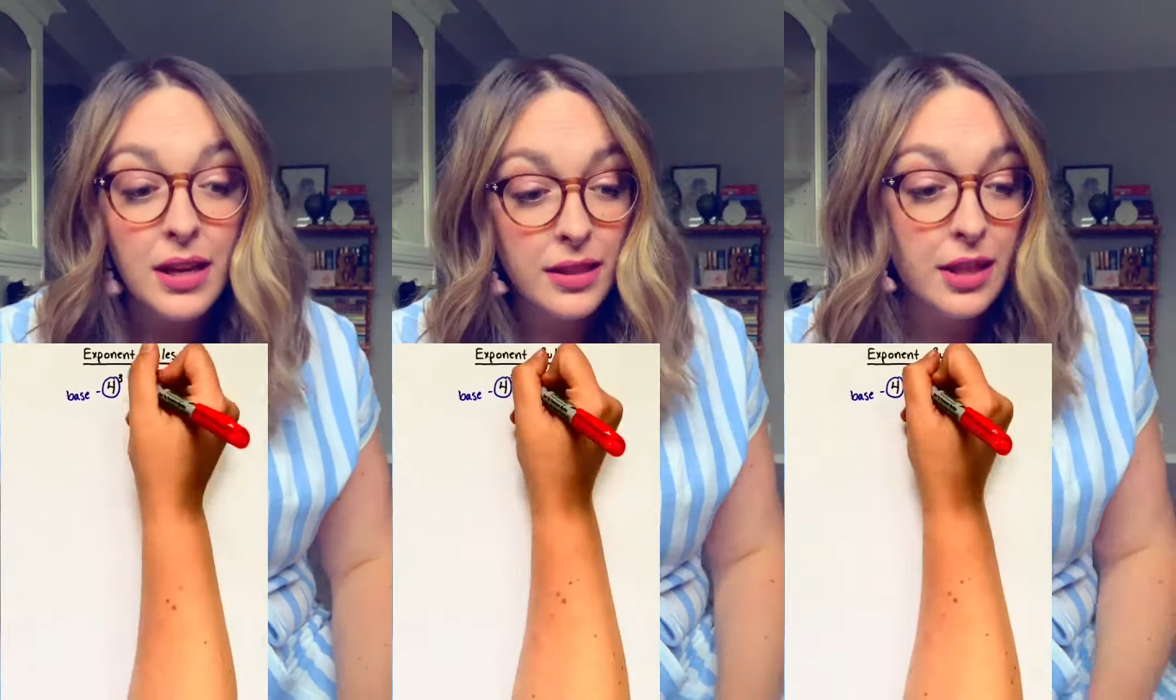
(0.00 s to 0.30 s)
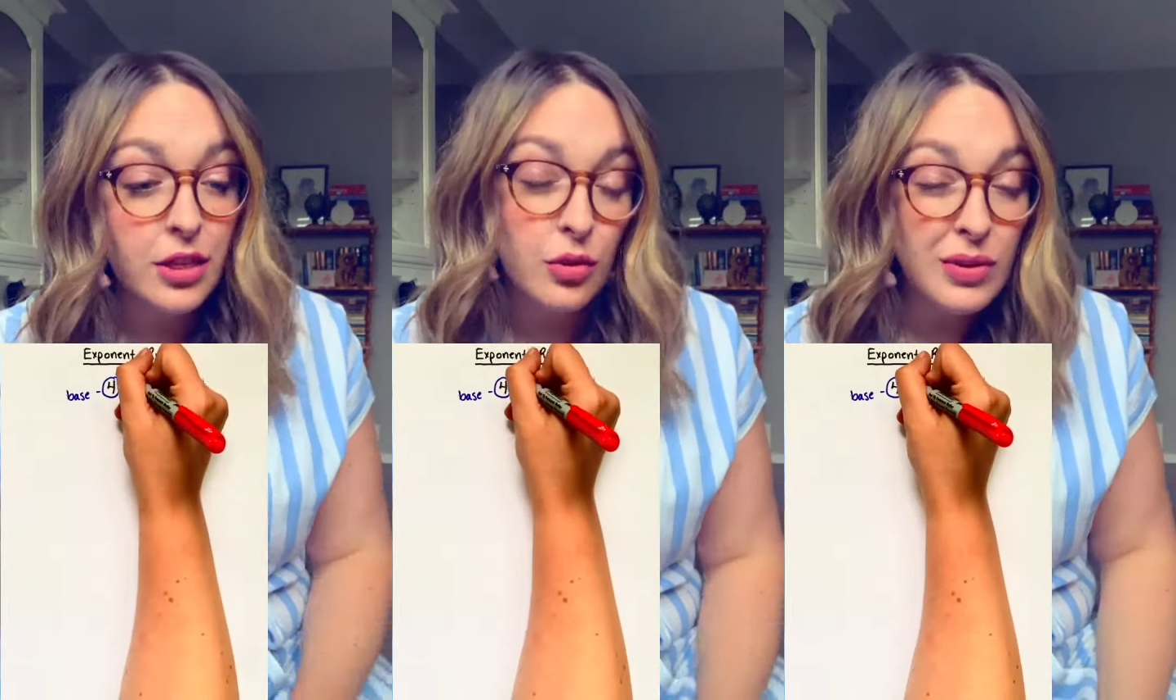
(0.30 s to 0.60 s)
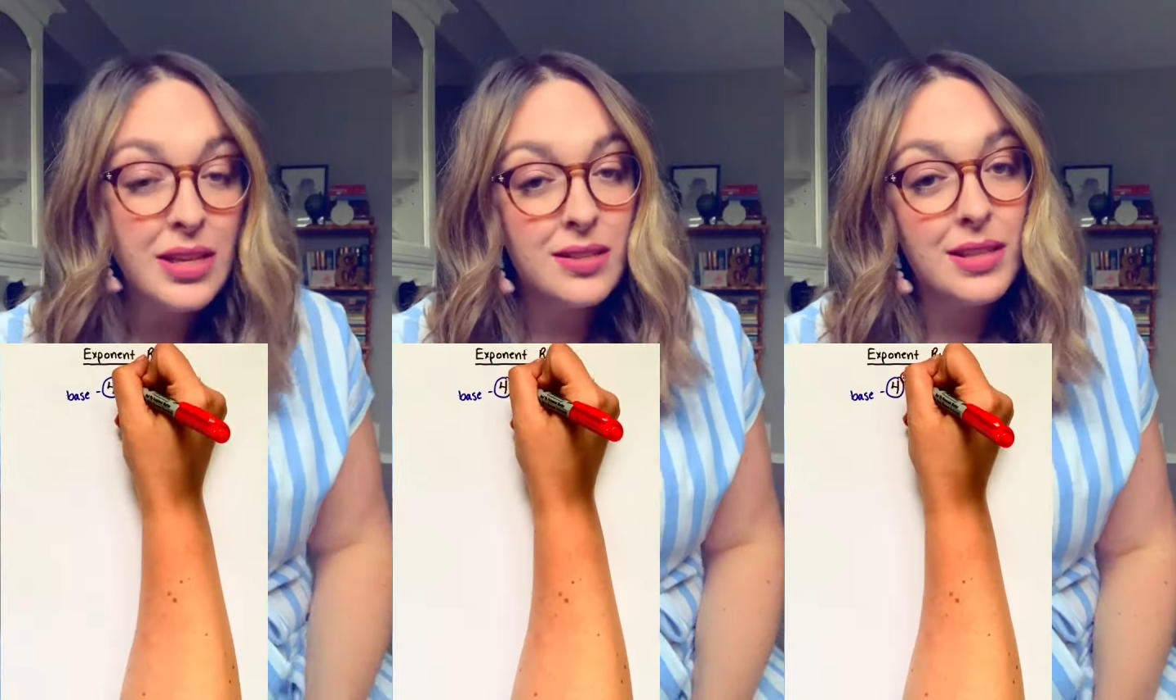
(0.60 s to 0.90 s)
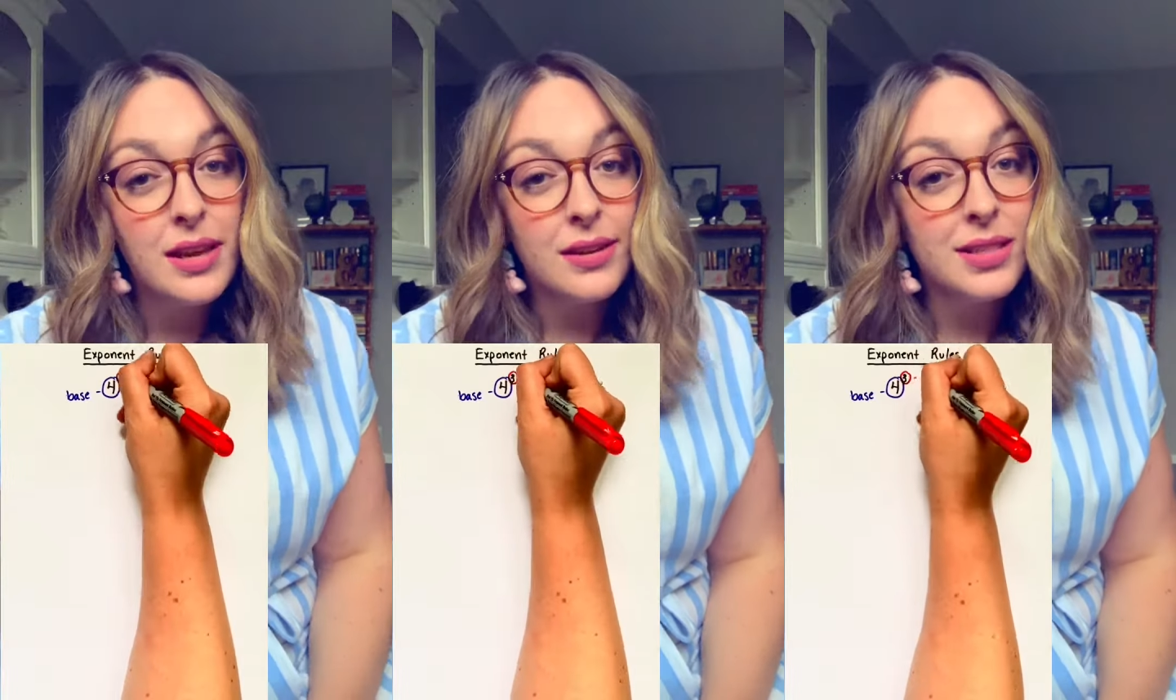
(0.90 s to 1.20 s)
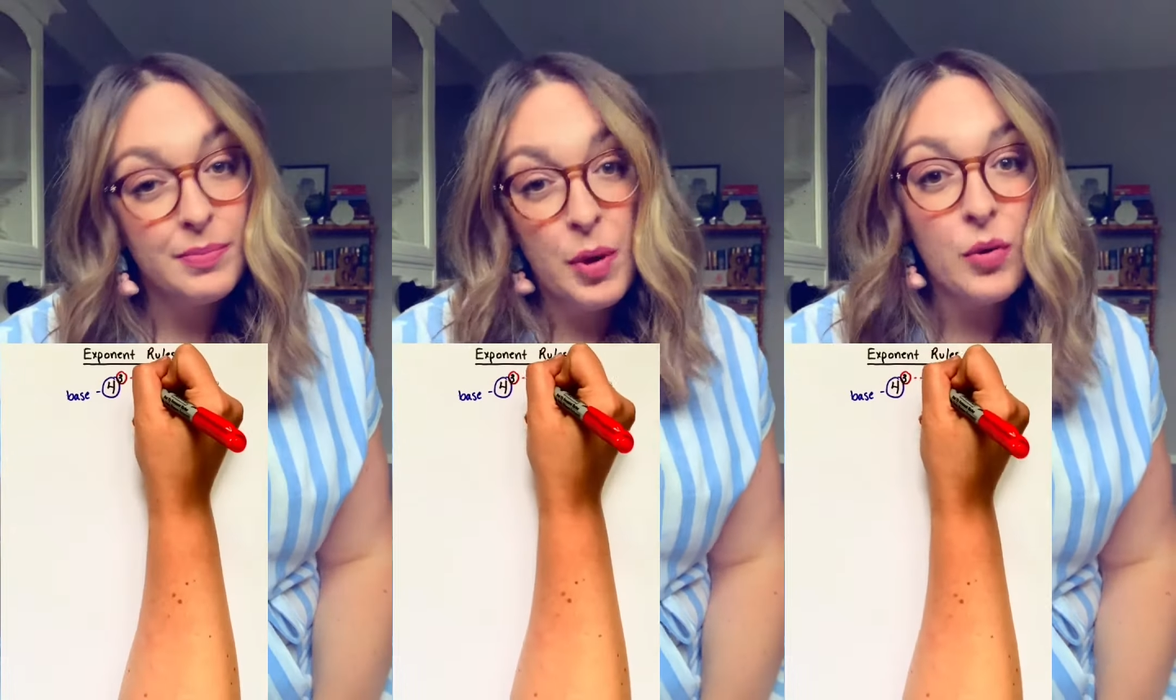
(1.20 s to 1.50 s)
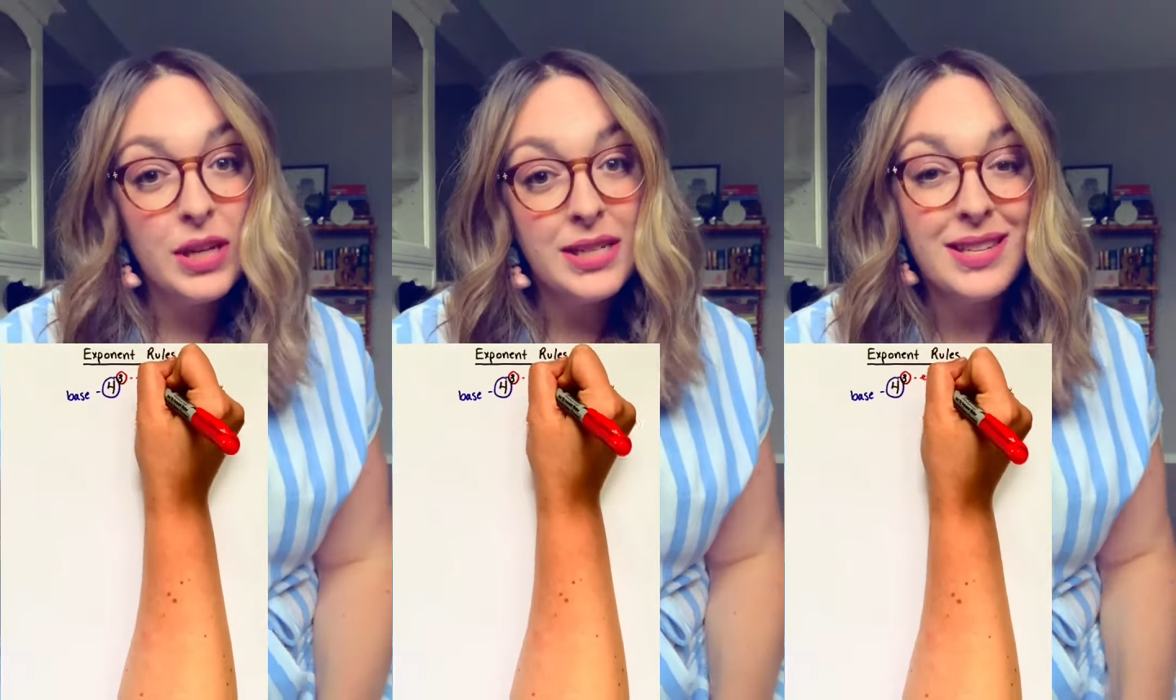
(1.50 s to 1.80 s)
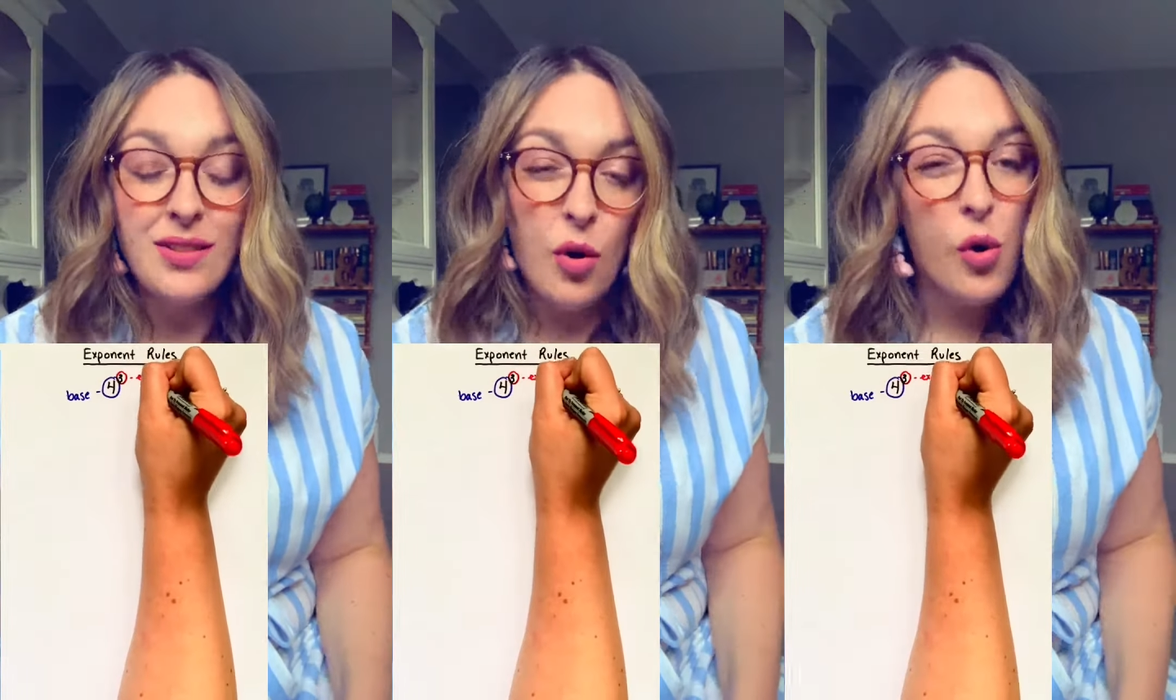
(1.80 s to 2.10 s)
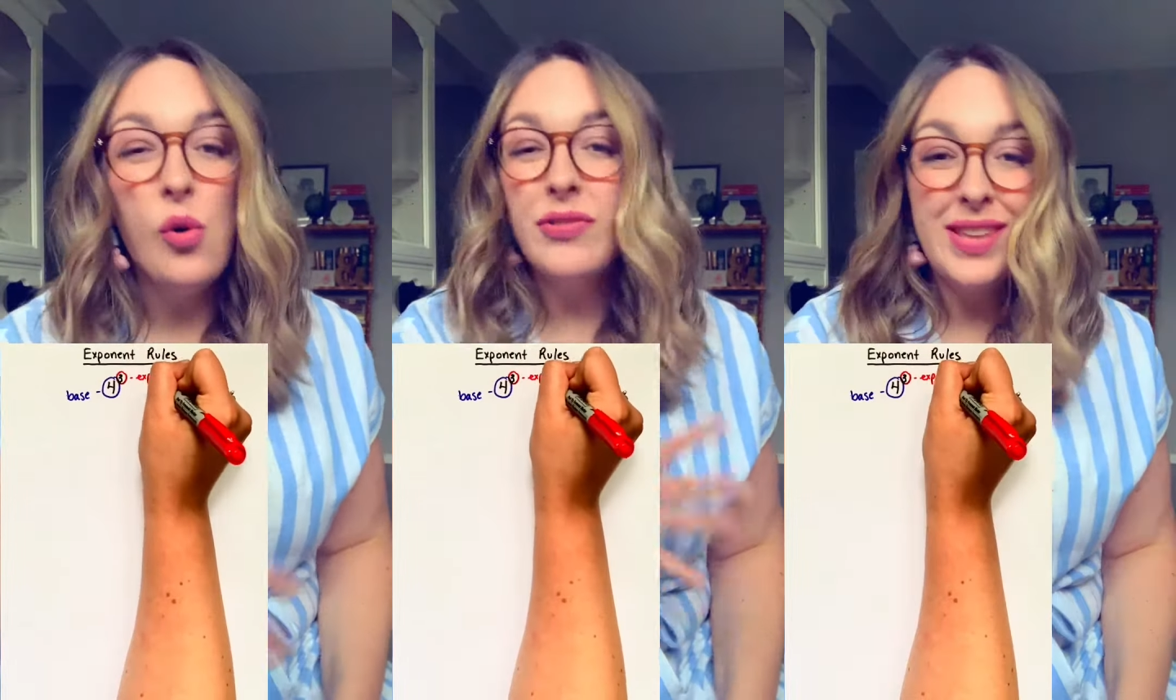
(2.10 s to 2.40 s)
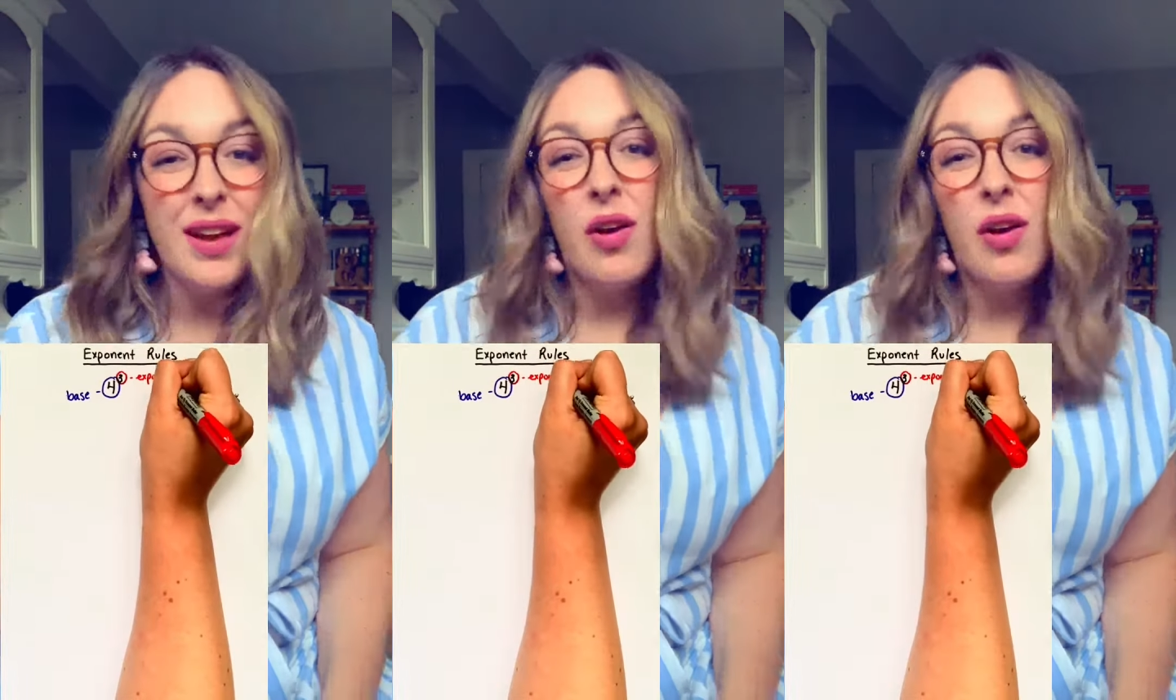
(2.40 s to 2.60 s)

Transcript: The 3 is the exponent, and the whole thing